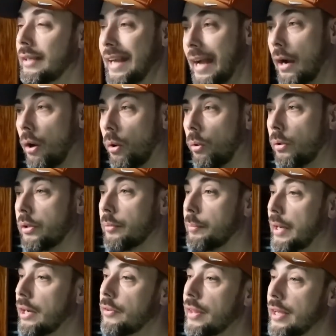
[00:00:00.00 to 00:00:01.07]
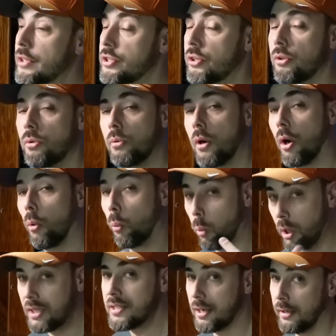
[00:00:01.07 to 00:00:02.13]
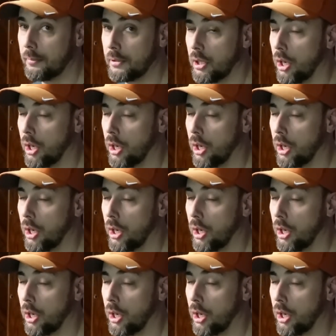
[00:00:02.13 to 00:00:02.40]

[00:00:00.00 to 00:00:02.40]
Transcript: Now compare that to a one-time